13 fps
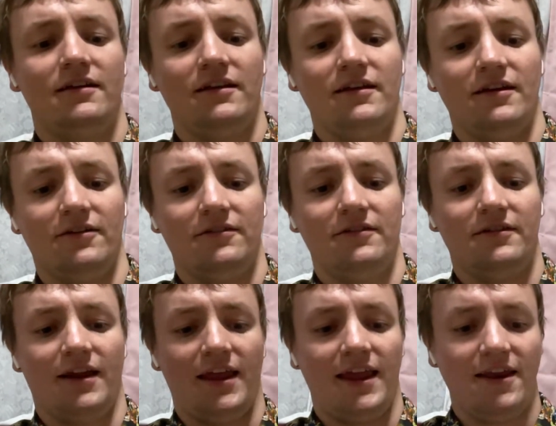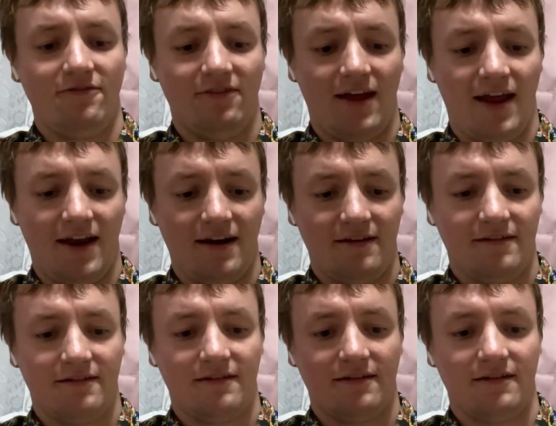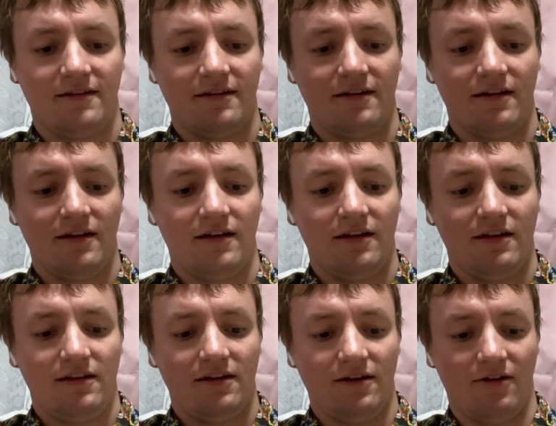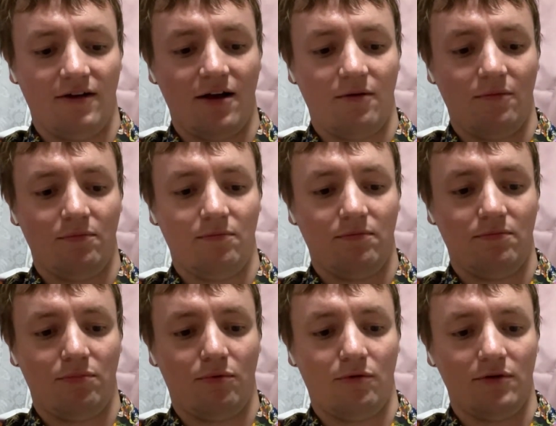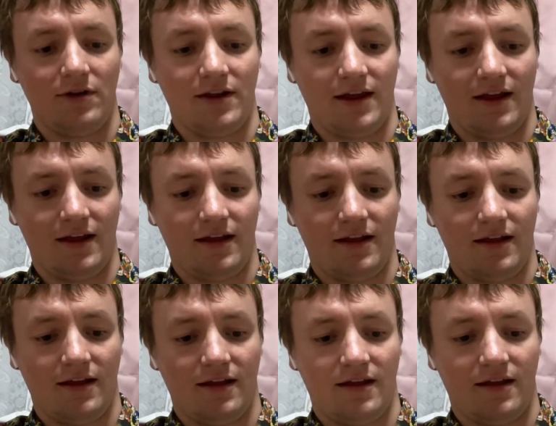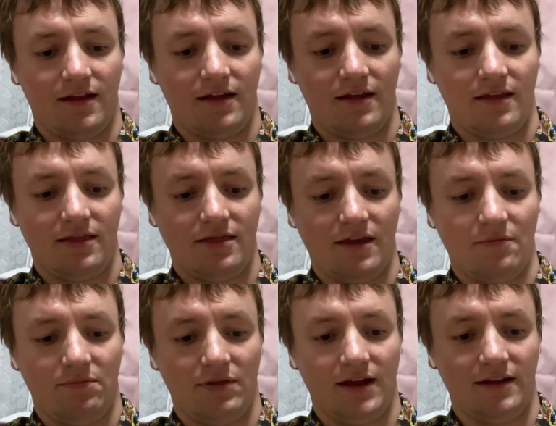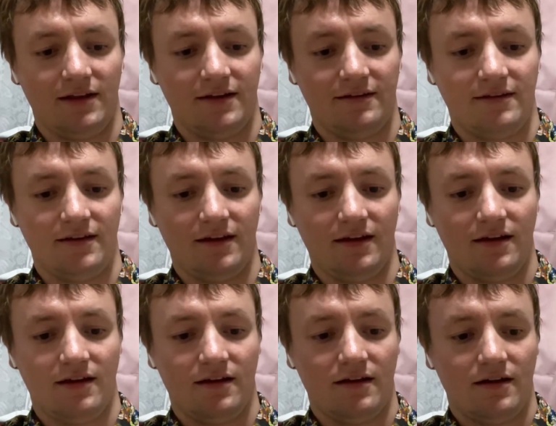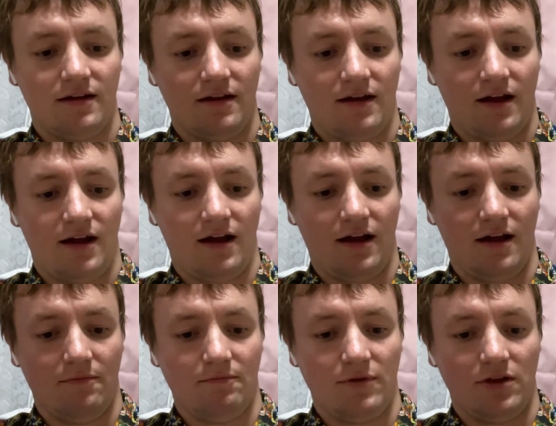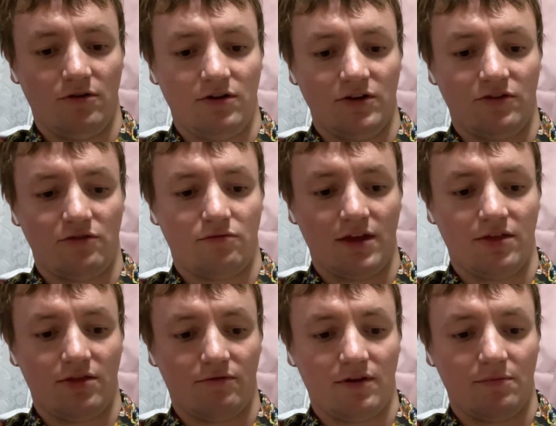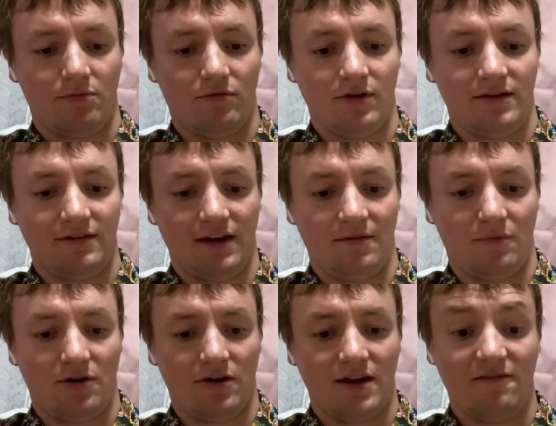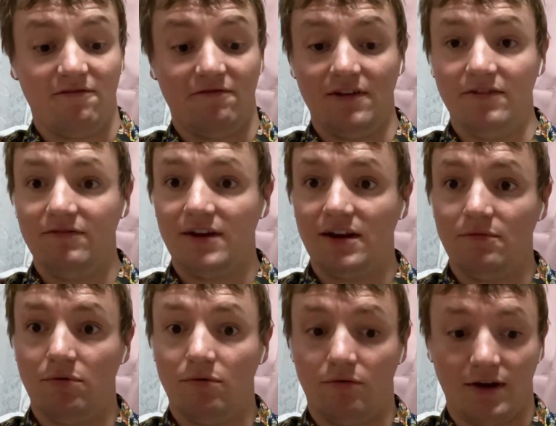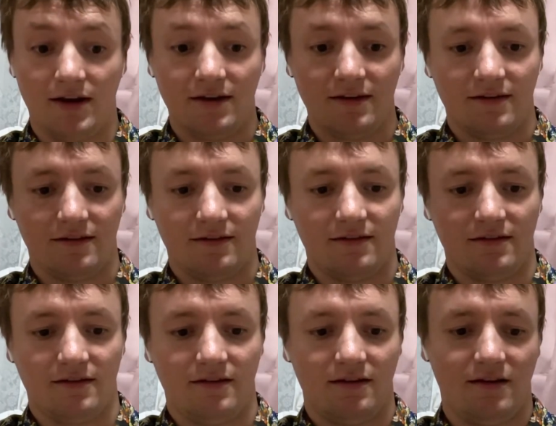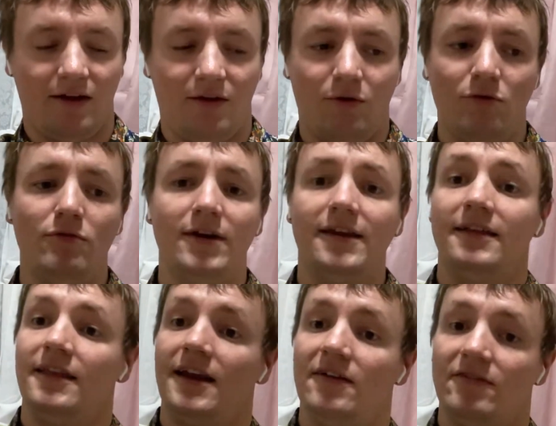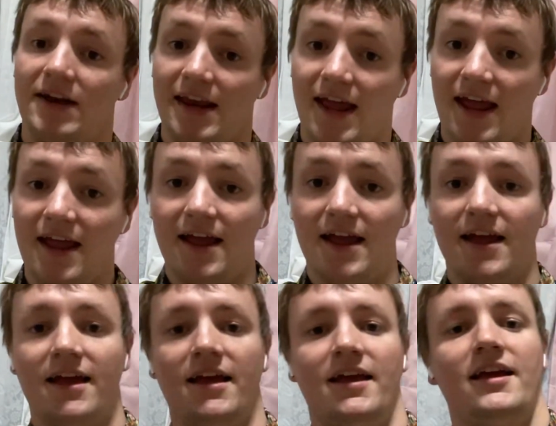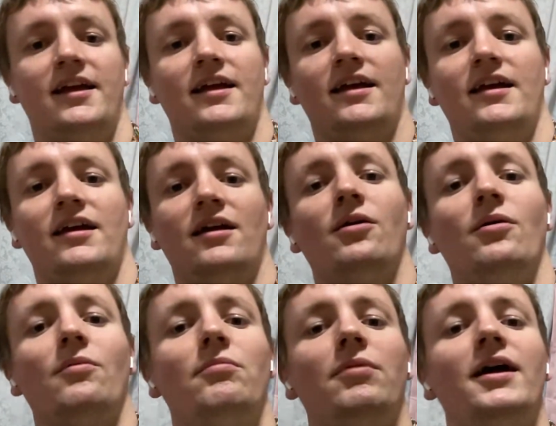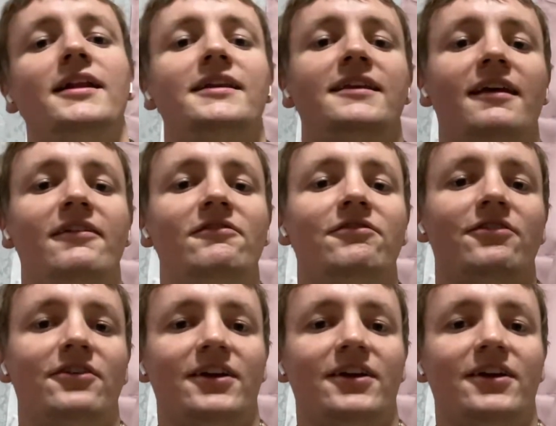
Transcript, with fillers: you know, a Heat fan, you know, how poorly they played, let's see, um, Jokic 23 points and Murray 15 points like, ooh, I take that every day. But Denver